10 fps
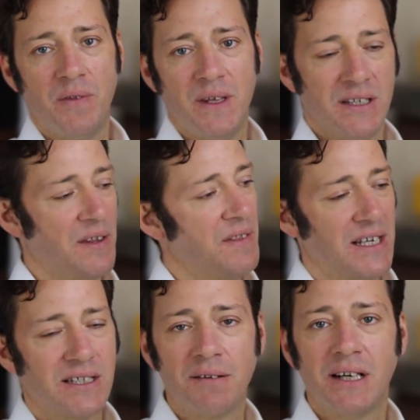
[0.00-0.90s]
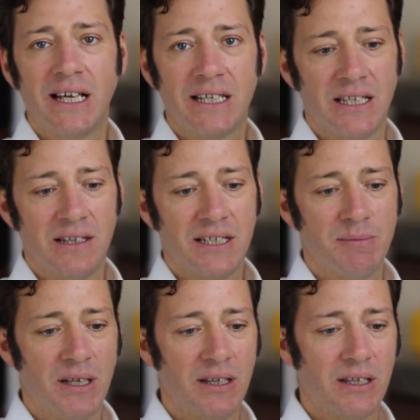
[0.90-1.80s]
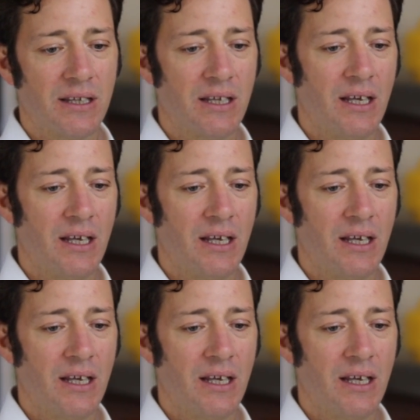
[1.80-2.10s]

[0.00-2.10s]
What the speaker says: these are the things I'm going to get done this month.